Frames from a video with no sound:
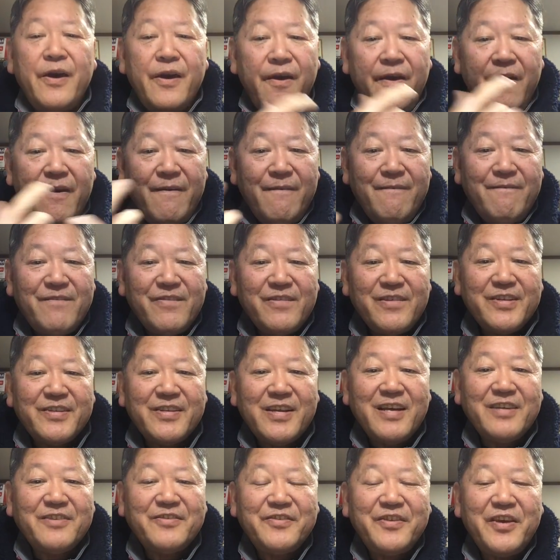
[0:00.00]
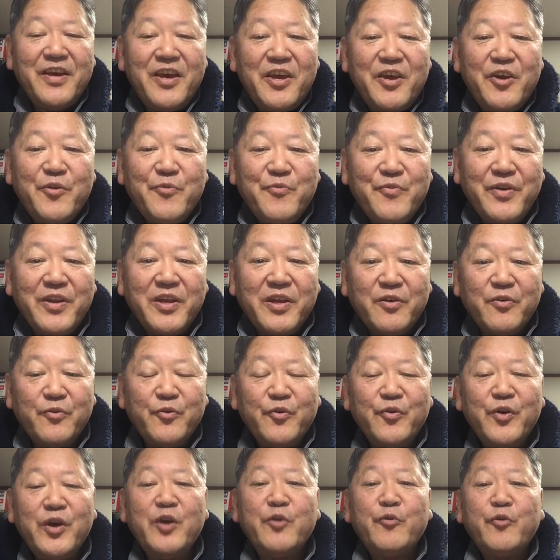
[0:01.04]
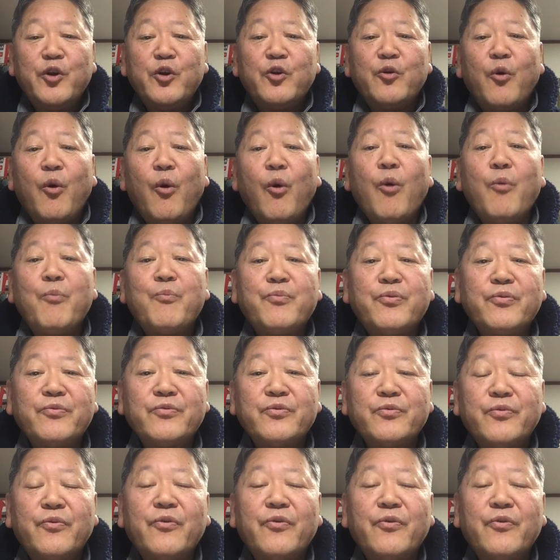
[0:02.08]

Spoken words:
Every Saturday evening, we will open